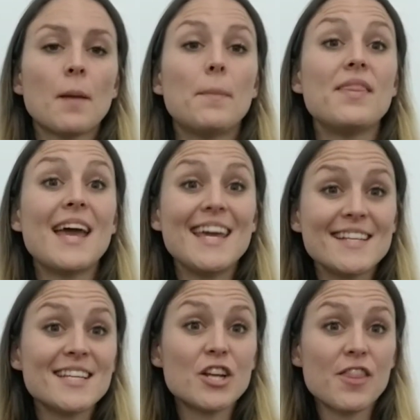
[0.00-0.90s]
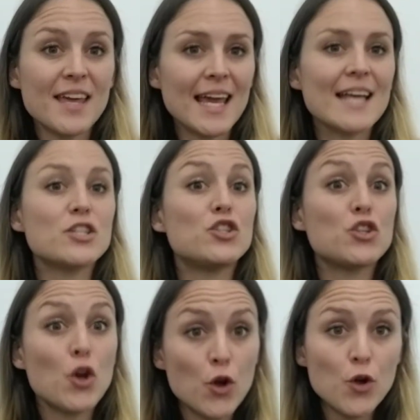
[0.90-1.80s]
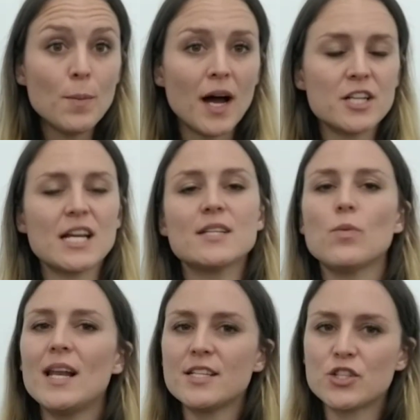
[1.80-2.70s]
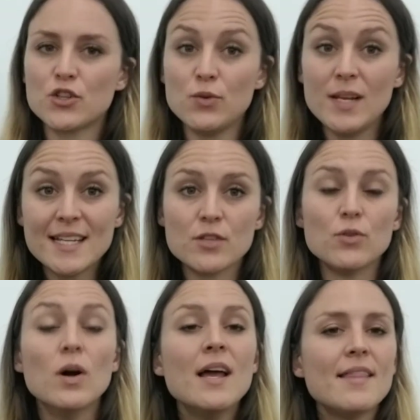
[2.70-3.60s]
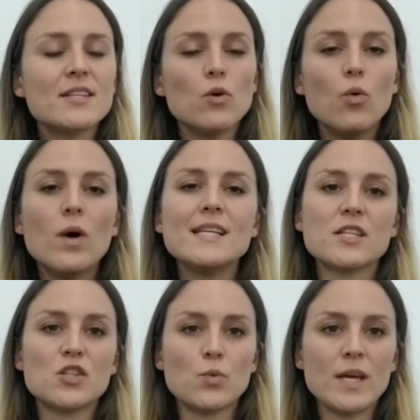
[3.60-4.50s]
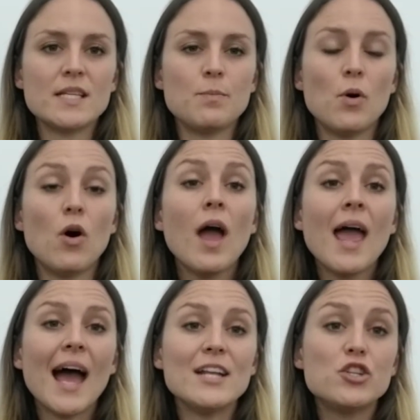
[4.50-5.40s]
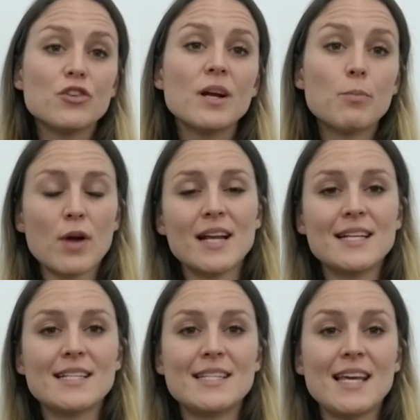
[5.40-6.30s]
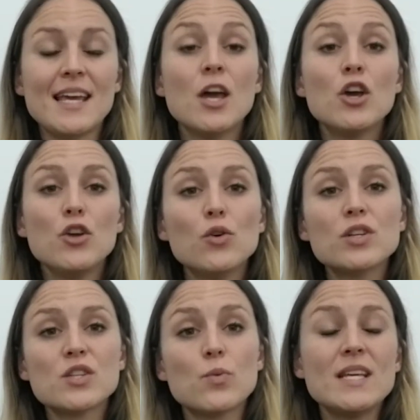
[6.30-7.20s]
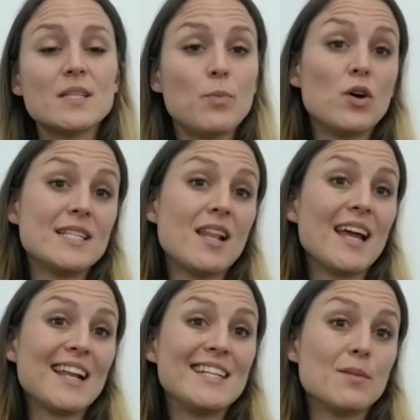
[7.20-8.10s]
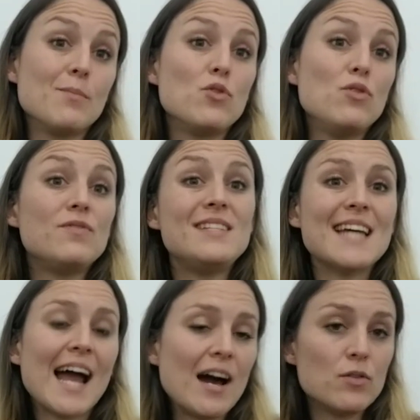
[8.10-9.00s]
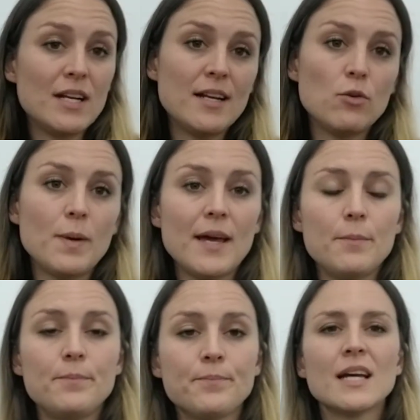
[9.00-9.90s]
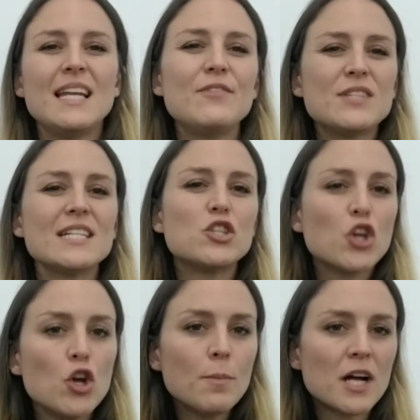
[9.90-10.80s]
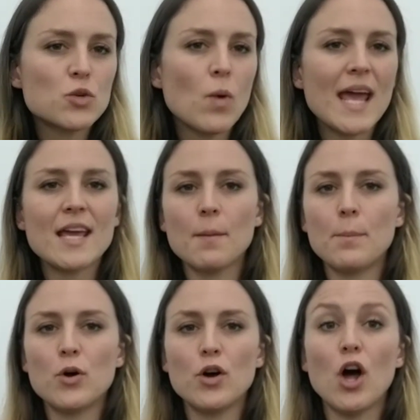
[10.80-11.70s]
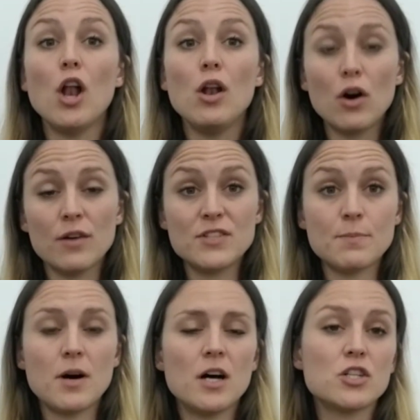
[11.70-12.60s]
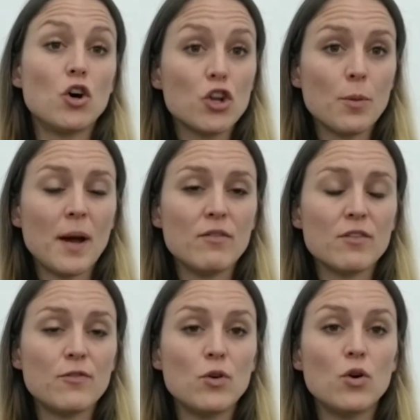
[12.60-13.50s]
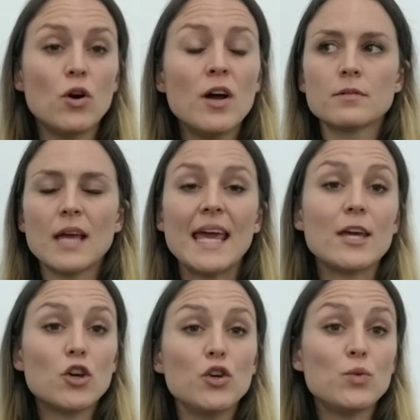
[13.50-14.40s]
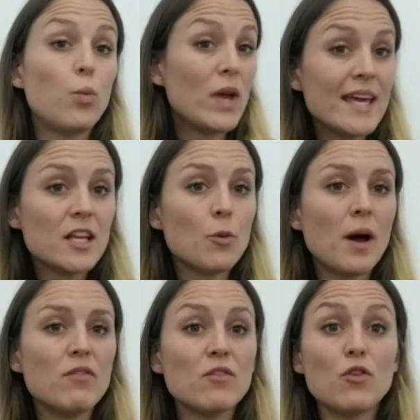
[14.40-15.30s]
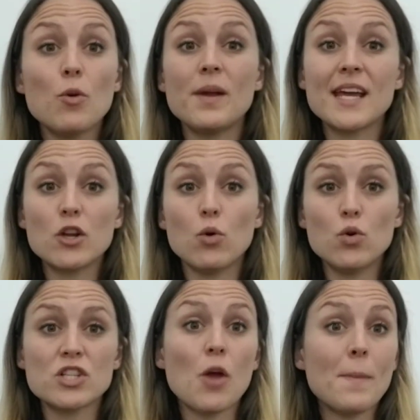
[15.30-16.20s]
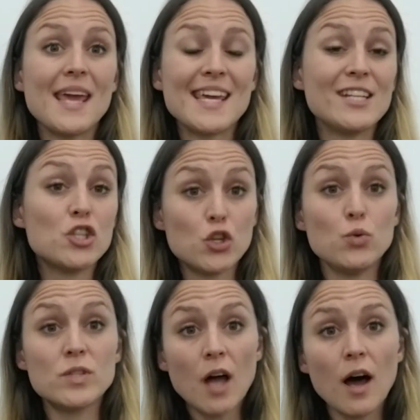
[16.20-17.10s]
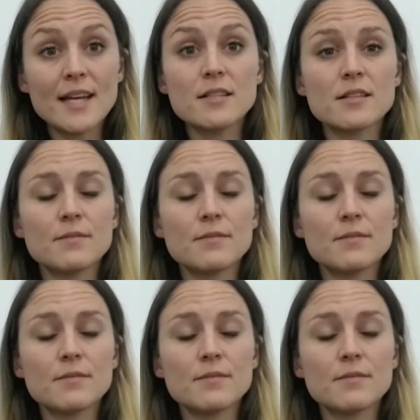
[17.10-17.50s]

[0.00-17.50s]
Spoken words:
But there is such a thing as too much as well as too little. There's always a sweet spot. And during pregnancy, your sweet spot is likely to move down a little bit. Lifting too much weight can put a lot of demand on your pelvic floor. It could weaken your pelvic floor, but it could also make it too tight.